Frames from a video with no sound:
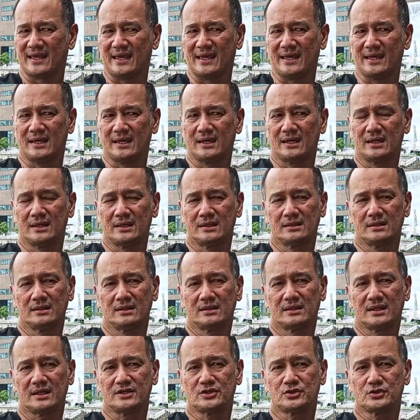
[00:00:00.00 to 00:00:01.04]

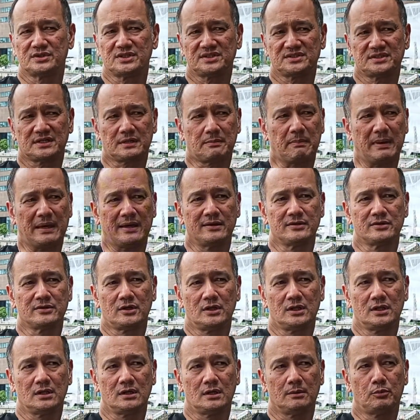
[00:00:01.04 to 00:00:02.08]
And then she would just take a
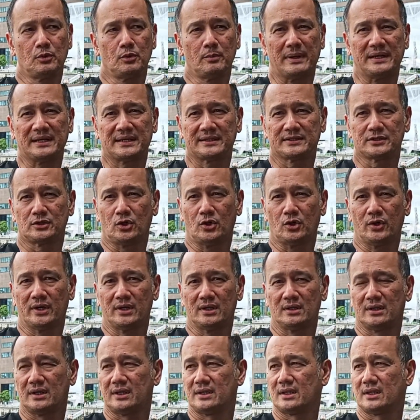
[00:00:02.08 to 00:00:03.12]
Panadol or put medicated
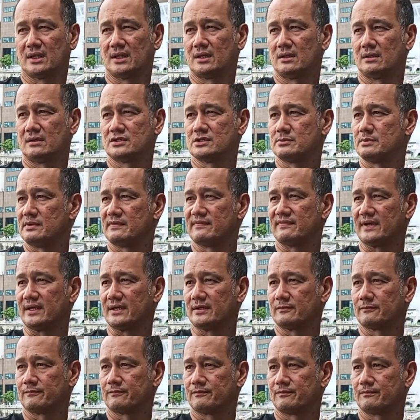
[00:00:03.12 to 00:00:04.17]
oil and then she'd be fine.